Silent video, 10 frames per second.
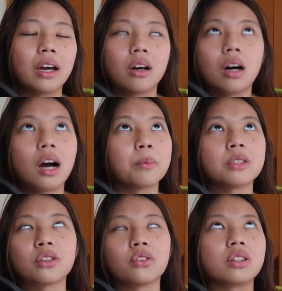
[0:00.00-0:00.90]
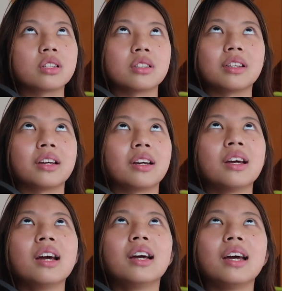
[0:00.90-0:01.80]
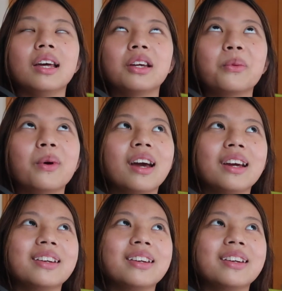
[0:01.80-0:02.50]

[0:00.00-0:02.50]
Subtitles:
Oh, I'm a synchronicity anyway,